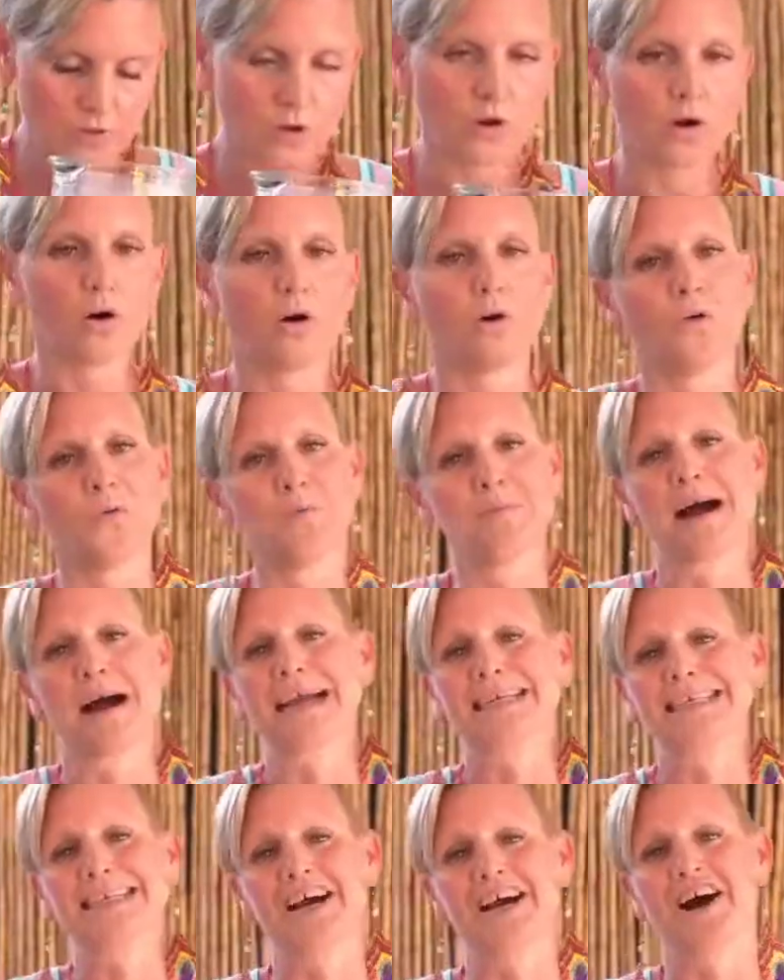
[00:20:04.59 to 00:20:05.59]
Oh my
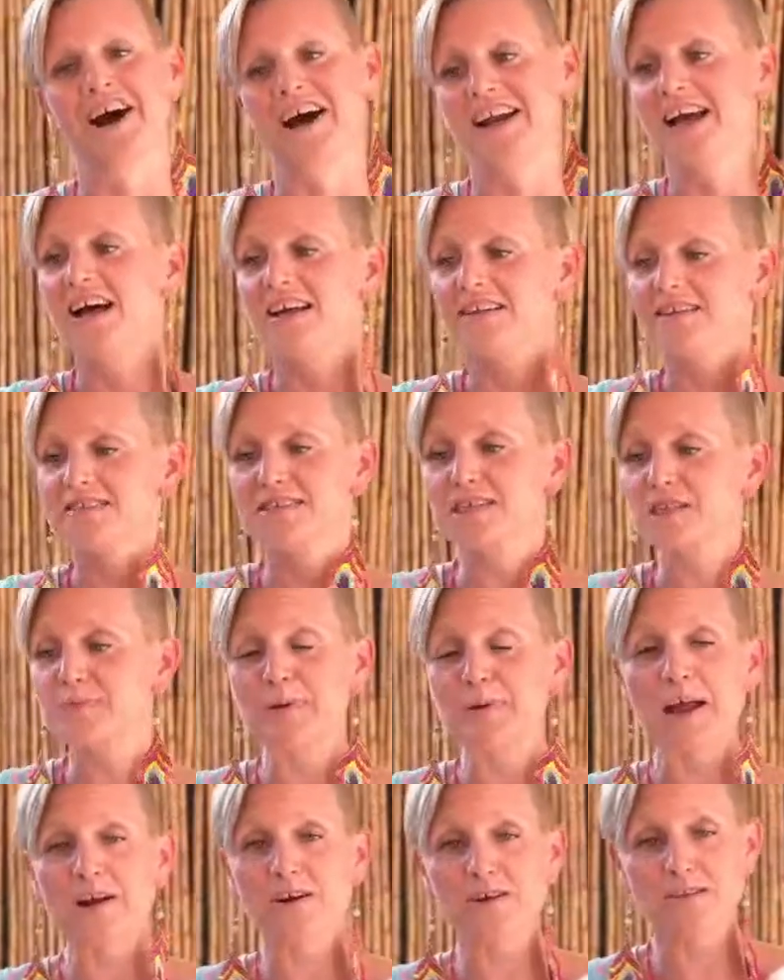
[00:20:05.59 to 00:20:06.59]
God. This is
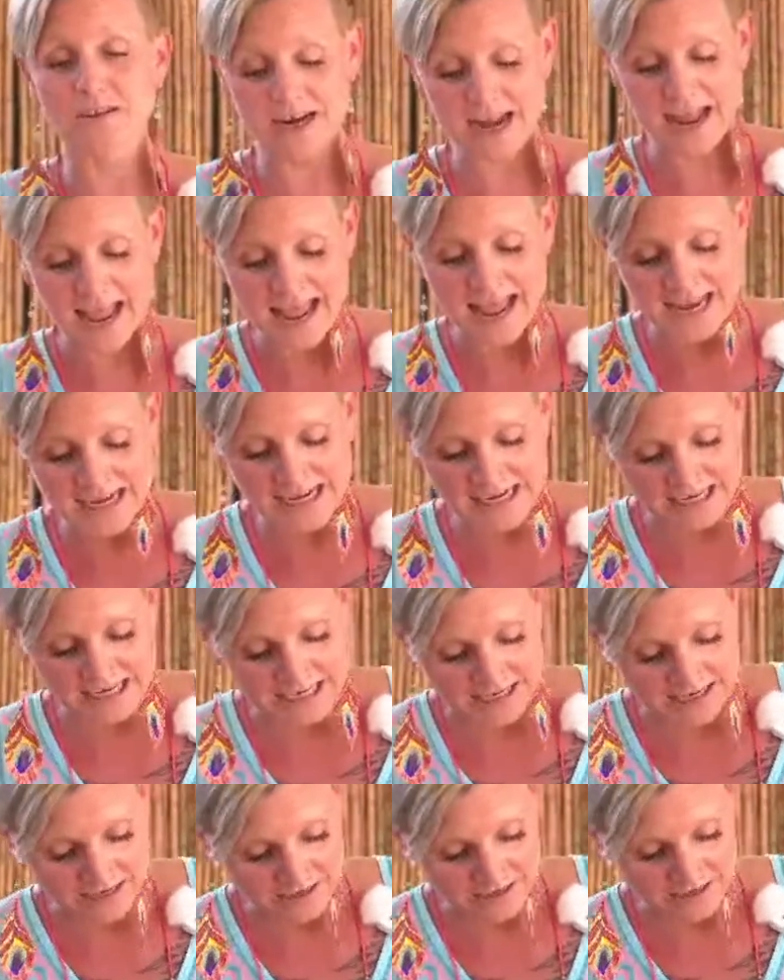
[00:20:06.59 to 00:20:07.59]
better than
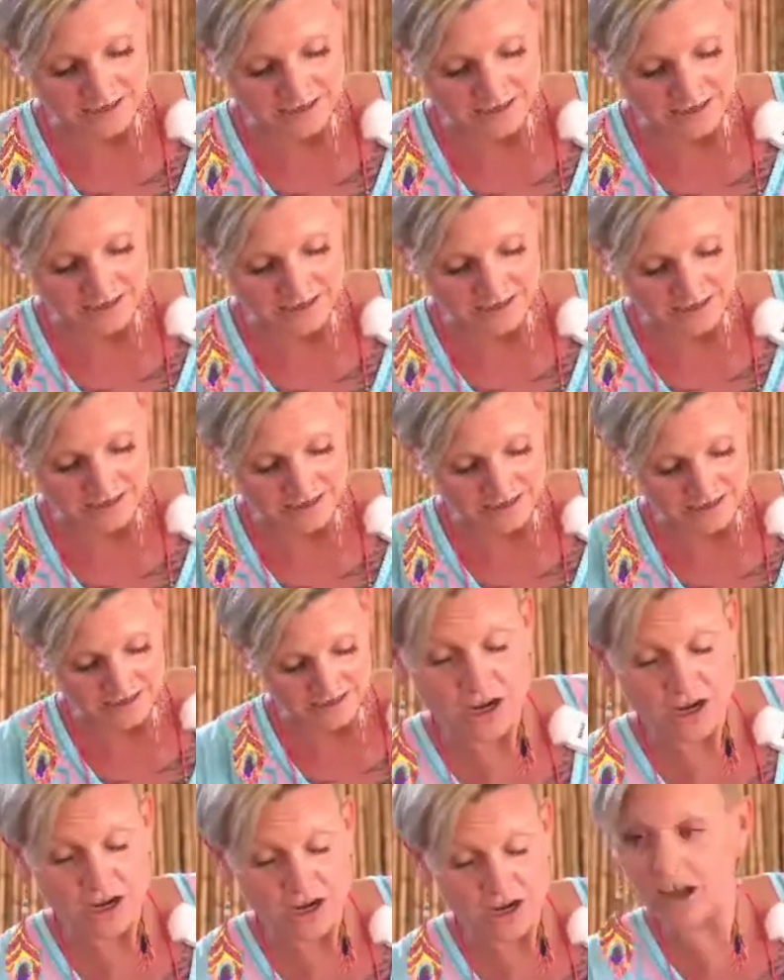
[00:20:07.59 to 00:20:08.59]
any, look at this, any
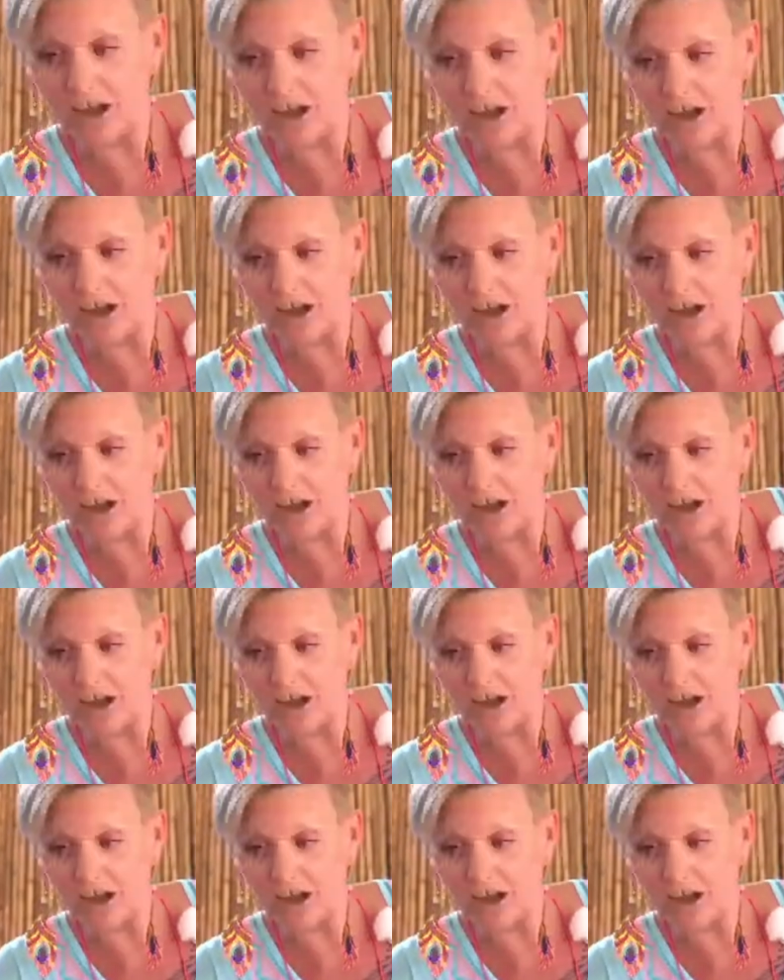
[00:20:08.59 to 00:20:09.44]
hot chocolate you could